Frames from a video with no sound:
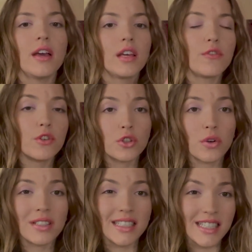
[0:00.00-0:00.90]
If you
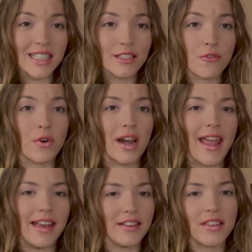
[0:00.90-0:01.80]
don't need it for
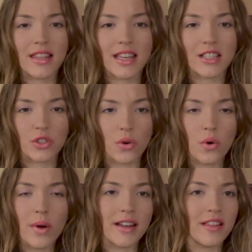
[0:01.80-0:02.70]
anything at
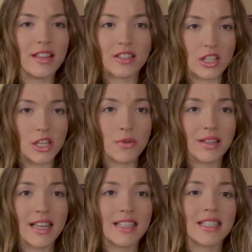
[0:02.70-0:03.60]
all, anything study
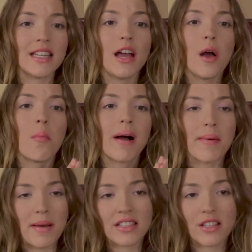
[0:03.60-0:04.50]
related, my
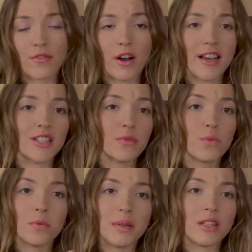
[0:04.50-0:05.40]
best advice
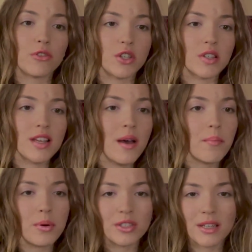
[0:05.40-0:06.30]
would be to just
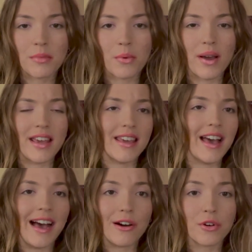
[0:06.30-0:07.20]
put them
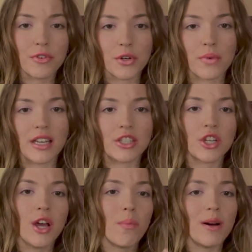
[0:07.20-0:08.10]
away out of your reach,
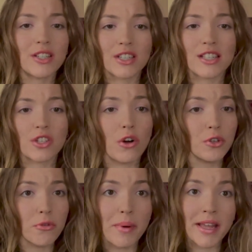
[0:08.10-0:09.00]
whether that's on
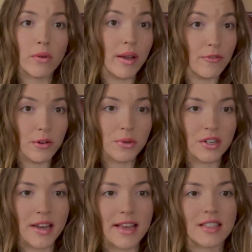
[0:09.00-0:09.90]
your bed away from
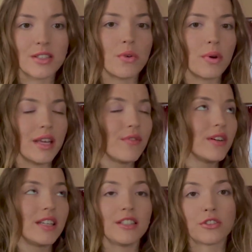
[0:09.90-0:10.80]
your desk or
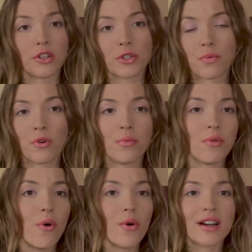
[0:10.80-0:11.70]
even in another
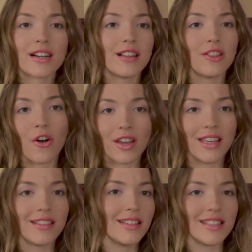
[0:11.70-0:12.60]
room, or lock
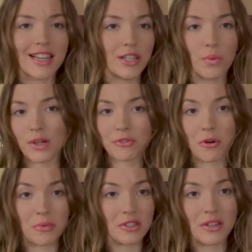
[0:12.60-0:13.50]
it inside a
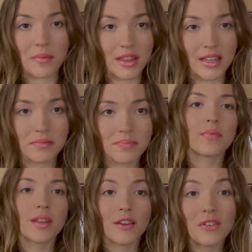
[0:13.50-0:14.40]
wardrobe or something.
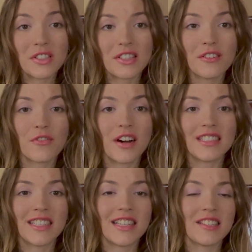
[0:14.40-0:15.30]
If you still
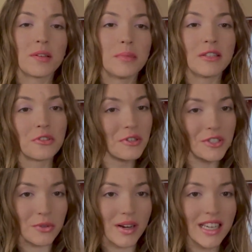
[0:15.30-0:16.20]
find that it is a bit too
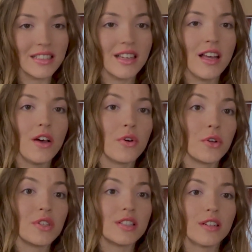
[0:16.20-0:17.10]
strict,
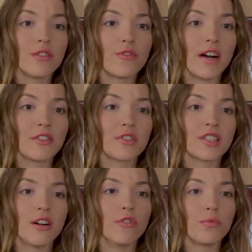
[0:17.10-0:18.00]
or you still find
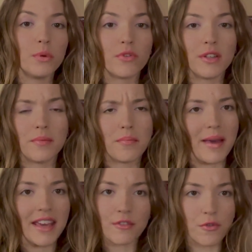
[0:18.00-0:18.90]
yourself moving
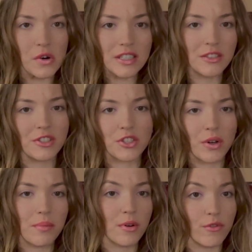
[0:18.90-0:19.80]
back and forth to just
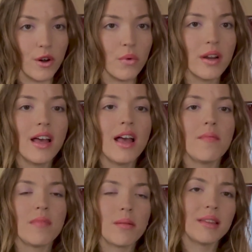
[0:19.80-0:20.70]
grab your phone,
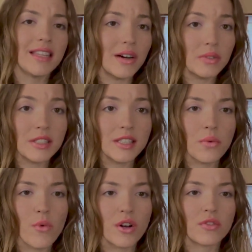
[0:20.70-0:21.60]
maybe
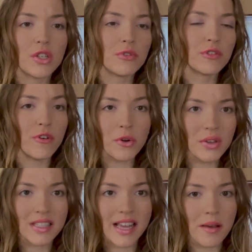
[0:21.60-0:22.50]
downloading one of those
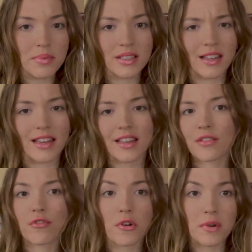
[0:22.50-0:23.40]
focus apps like
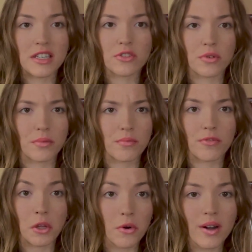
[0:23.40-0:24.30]
Forest or
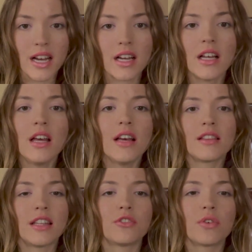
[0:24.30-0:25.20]
Flora
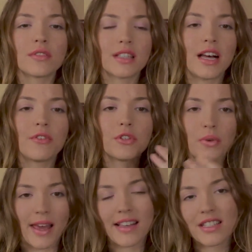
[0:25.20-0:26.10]
that don't allow you
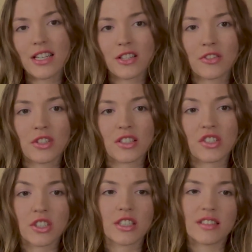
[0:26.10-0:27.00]
to exit it until a
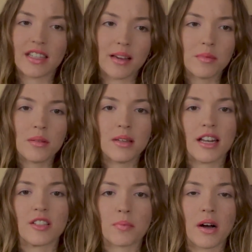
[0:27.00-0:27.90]
certain time limit
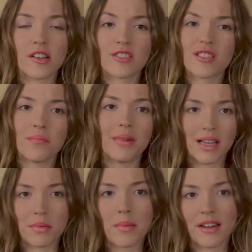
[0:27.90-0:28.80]
has passed
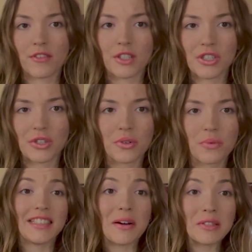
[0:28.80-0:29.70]
might be beneficial.
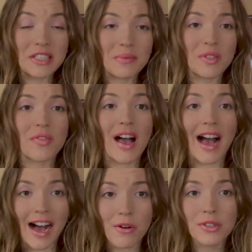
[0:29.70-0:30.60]
Now, in terms of
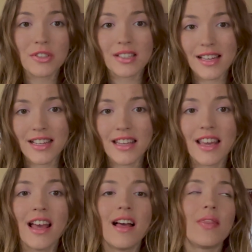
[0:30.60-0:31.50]
how to
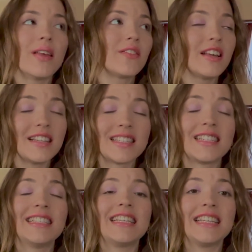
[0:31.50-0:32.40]
study, now that is
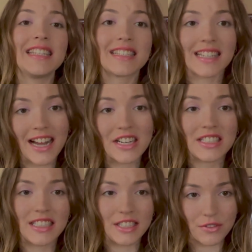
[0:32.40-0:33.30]
an
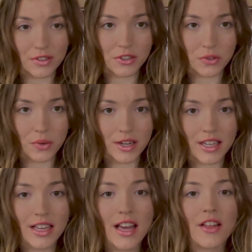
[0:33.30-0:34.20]
entirely different
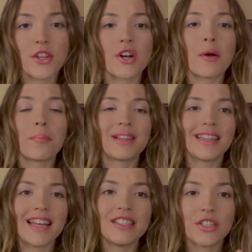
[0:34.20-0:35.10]
story. There are
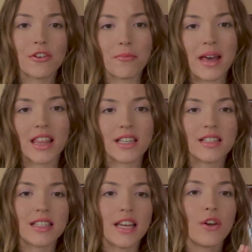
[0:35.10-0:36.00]
plenty of
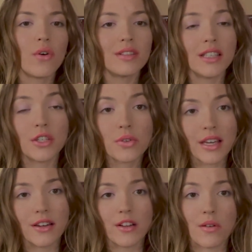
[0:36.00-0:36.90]
methods and only you
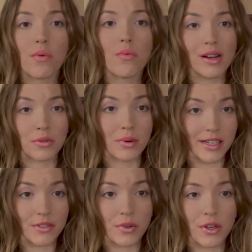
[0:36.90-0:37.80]
can know what
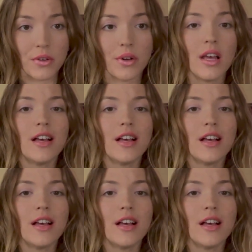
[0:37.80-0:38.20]
works for you.